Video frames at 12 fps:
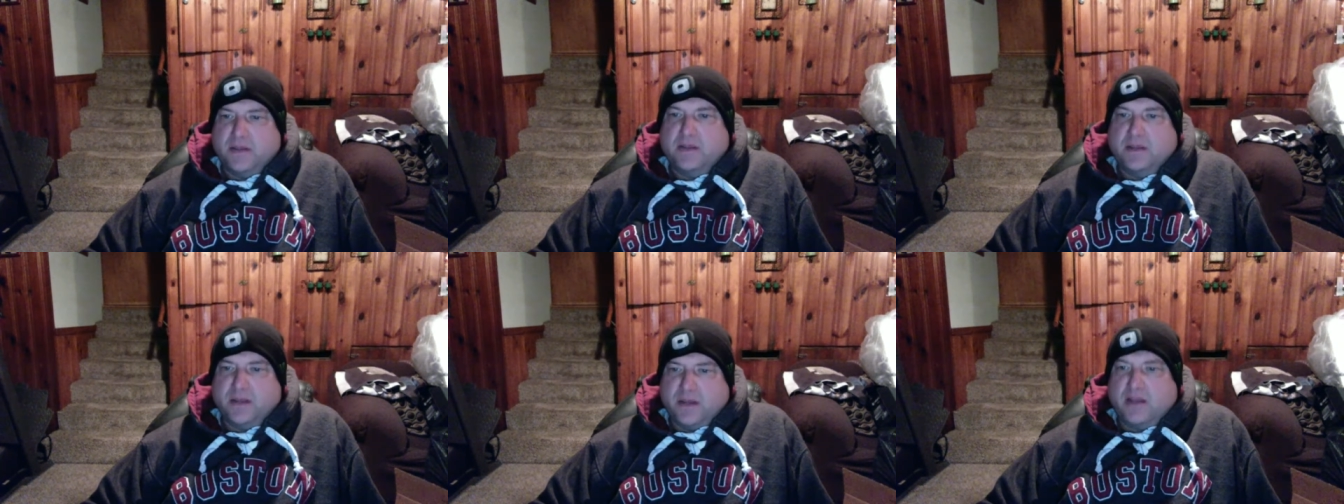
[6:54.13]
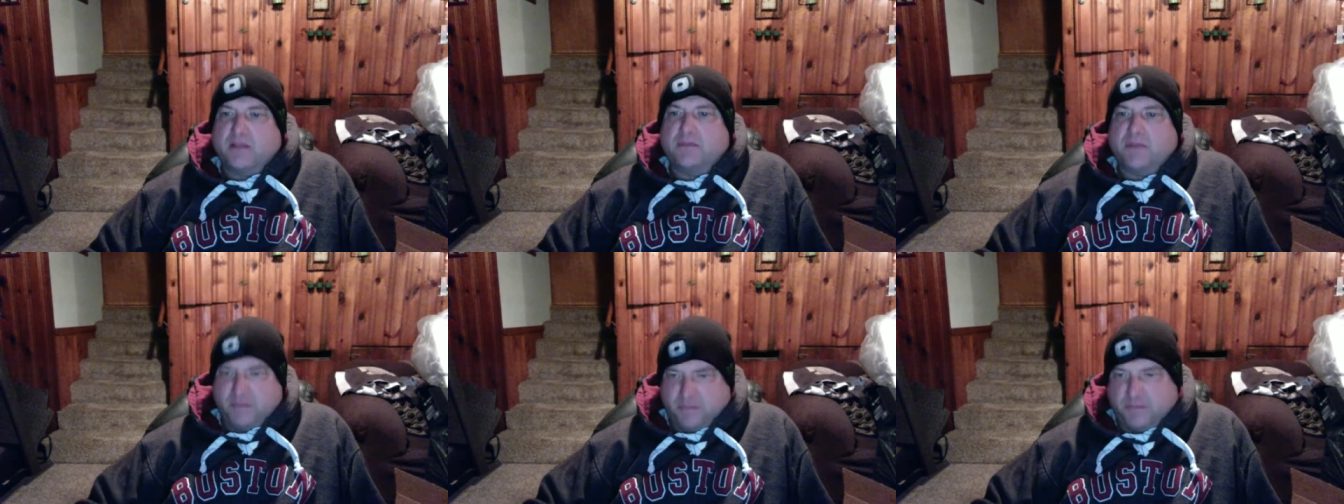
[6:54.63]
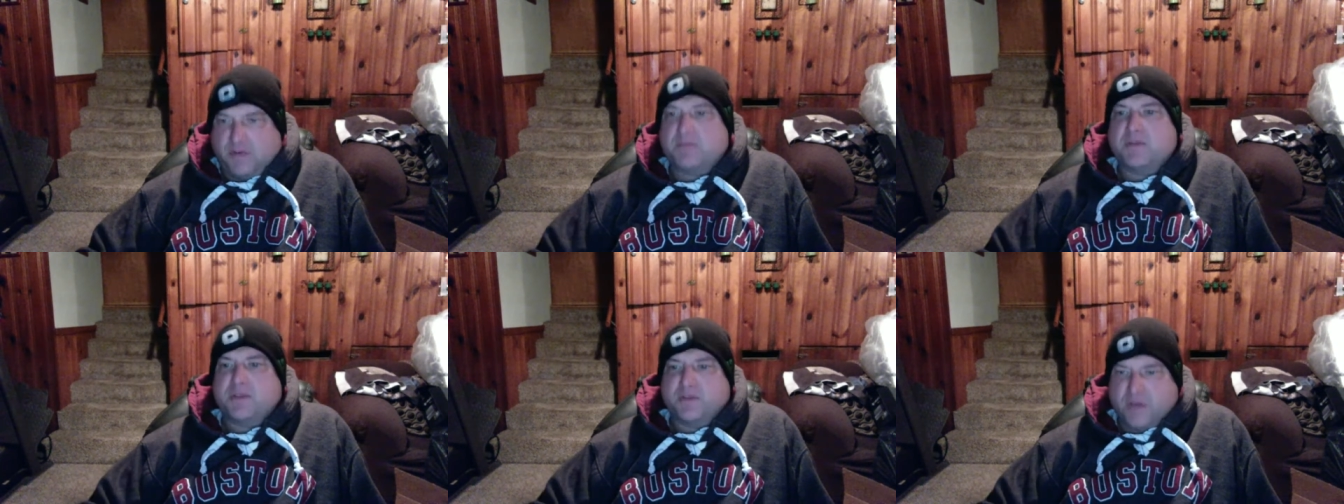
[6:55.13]
And yep,
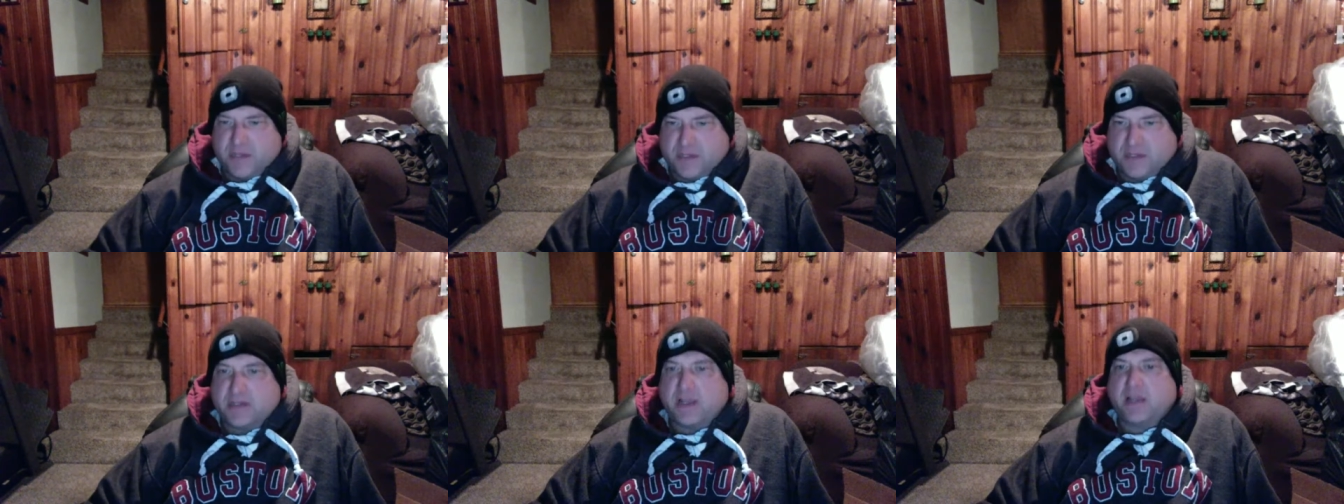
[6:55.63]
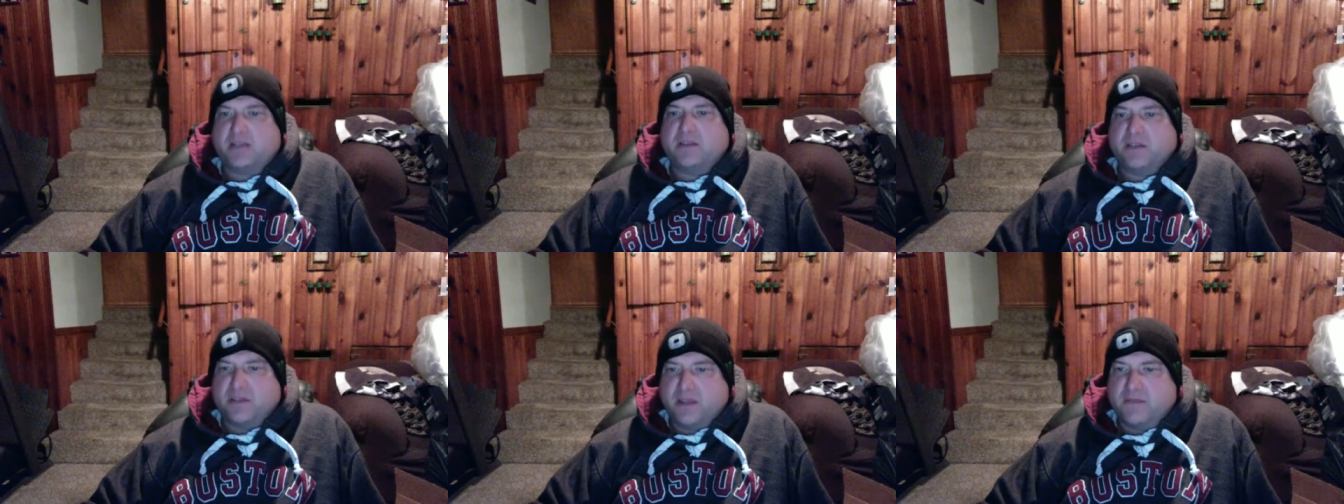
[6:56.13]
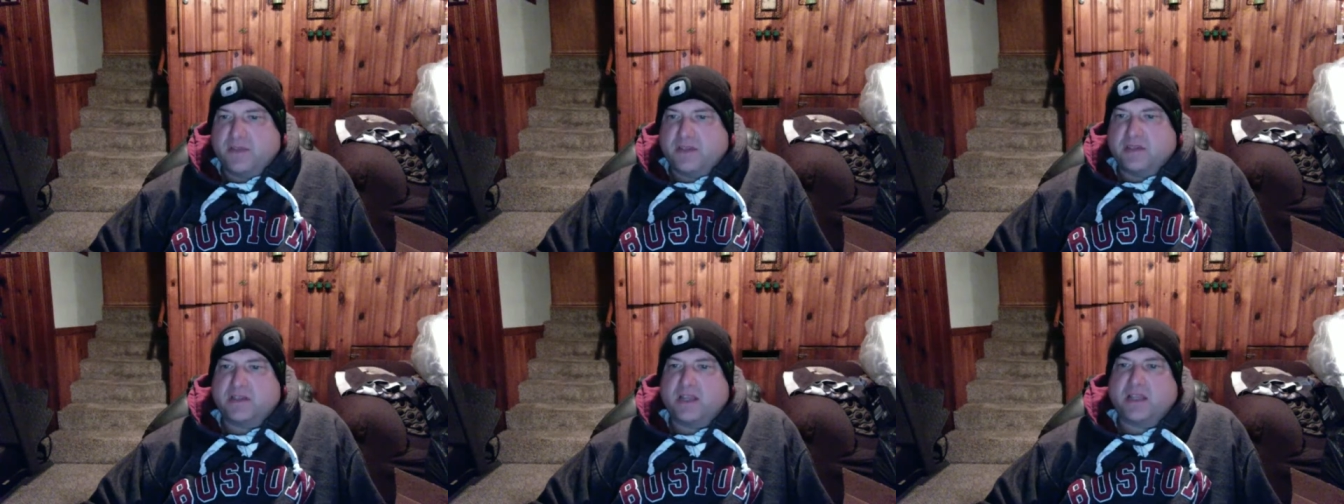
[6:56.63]
Christmas trees, exactly, Steve. That's
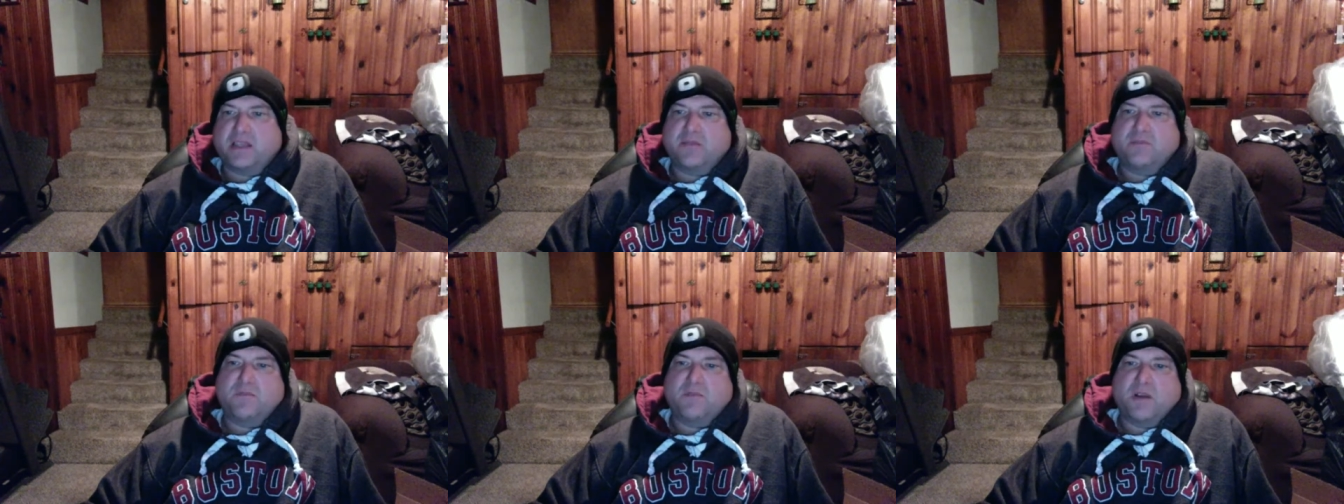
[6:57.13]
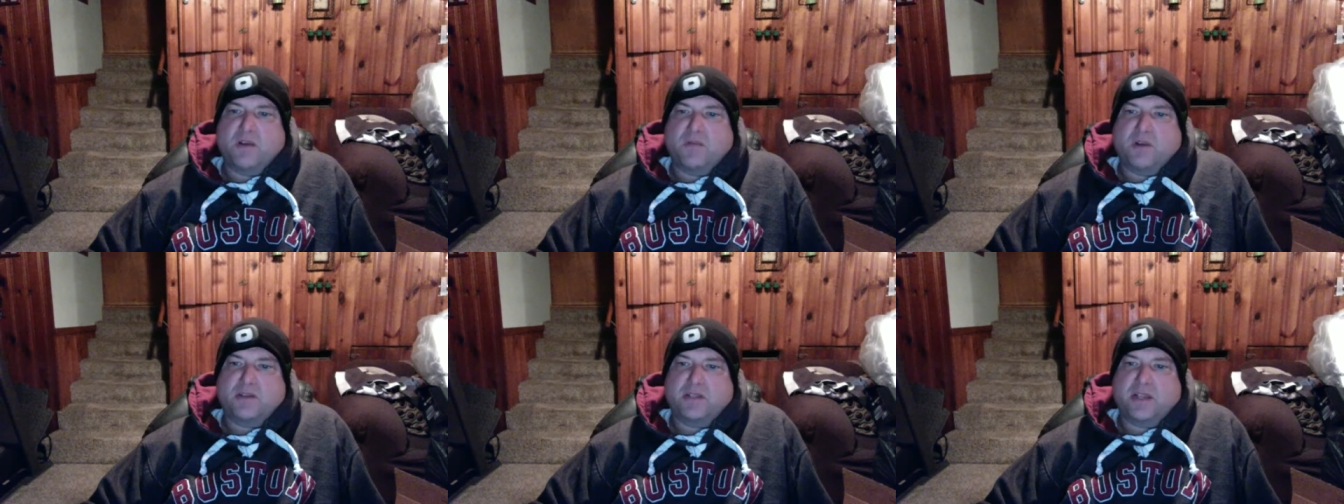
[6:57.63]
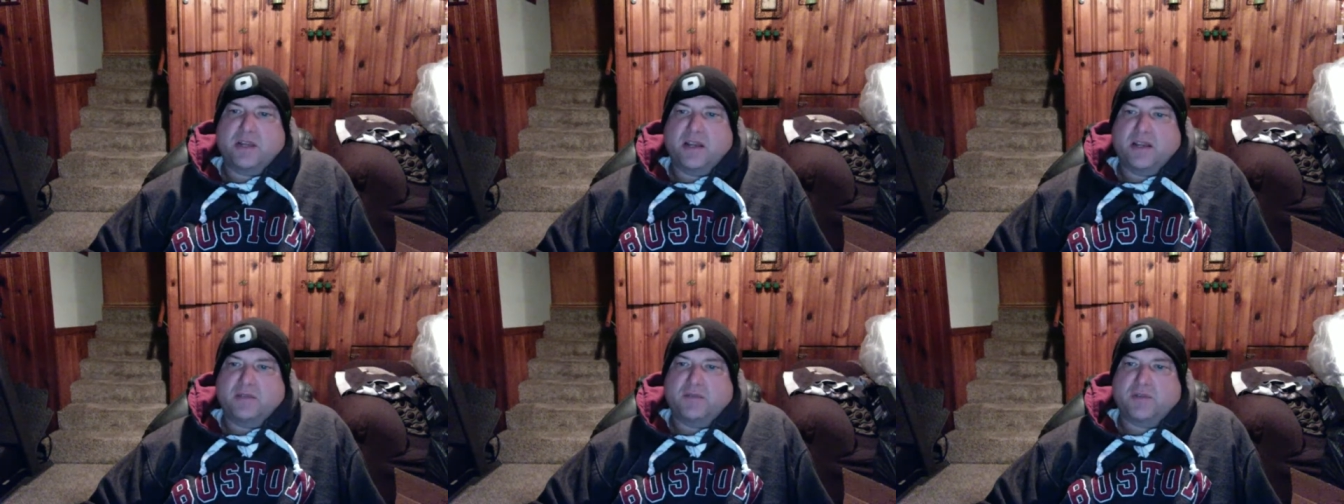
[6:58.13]
exactly what I was getting
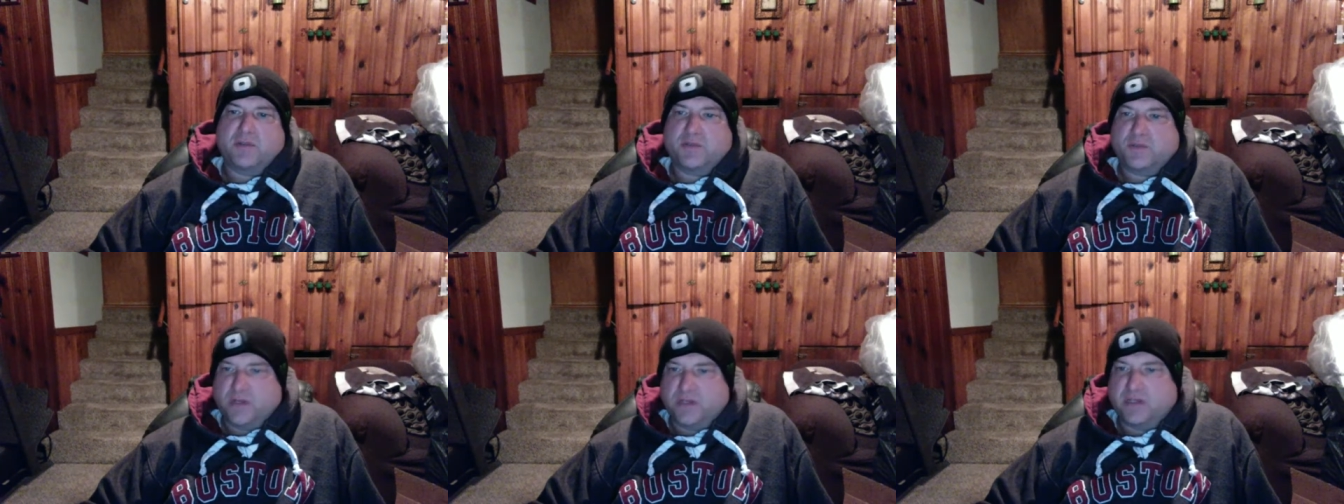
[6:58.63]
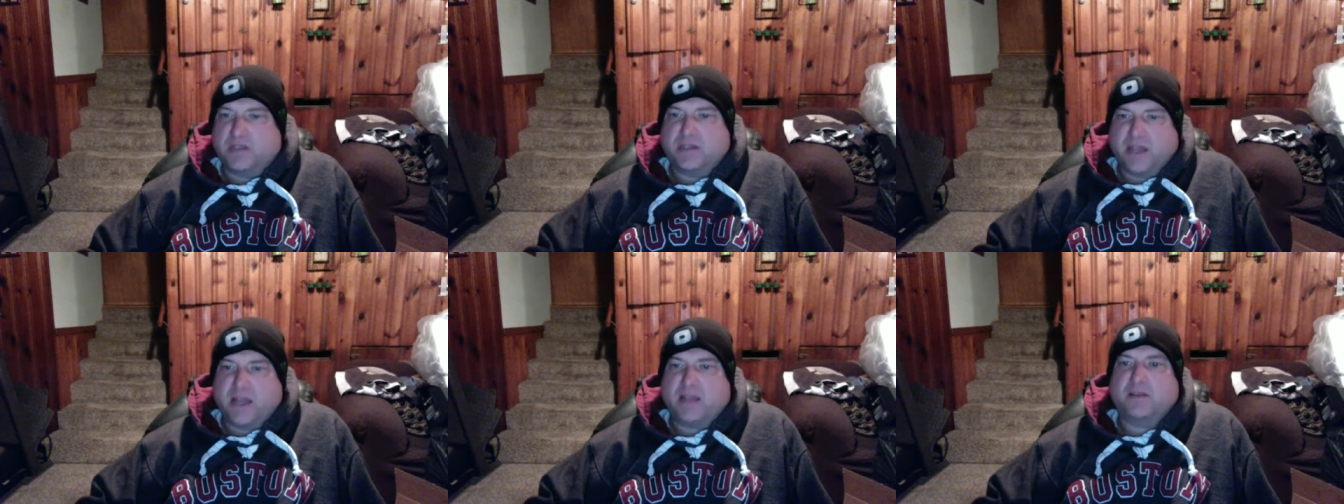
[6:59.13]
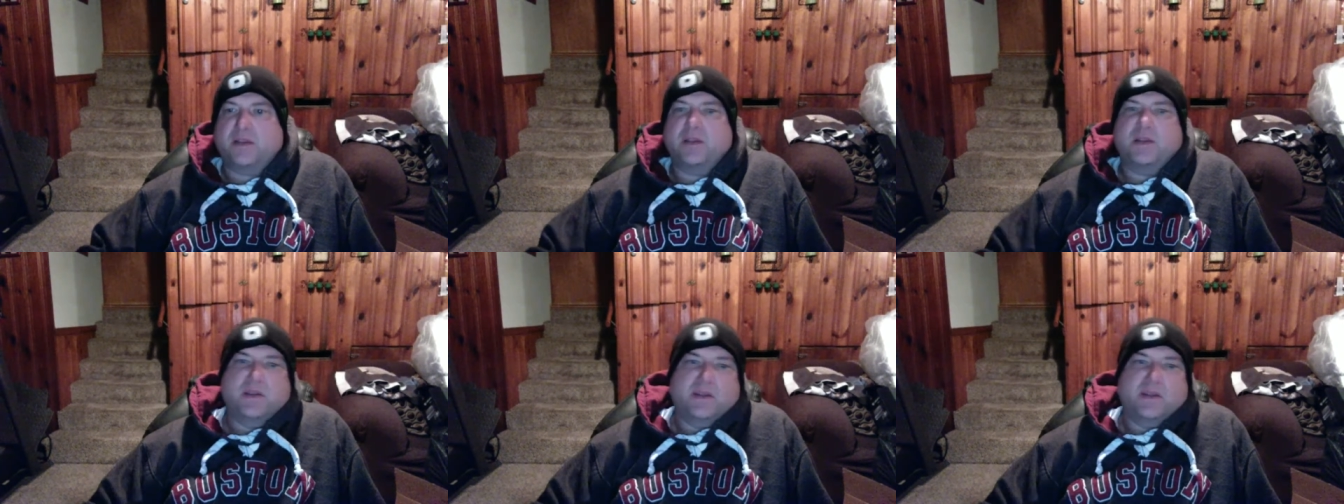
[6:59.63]
at. Christmas trees, exactly.